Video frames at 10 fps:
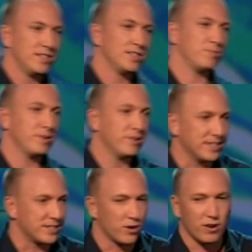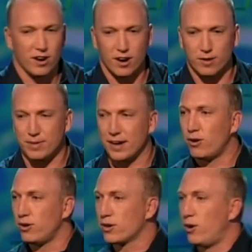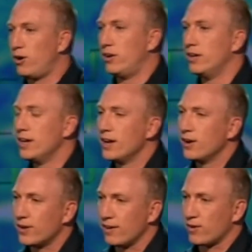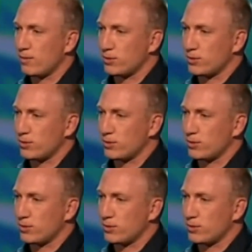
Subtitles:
Spooning so hard. My whole goal whenever I'm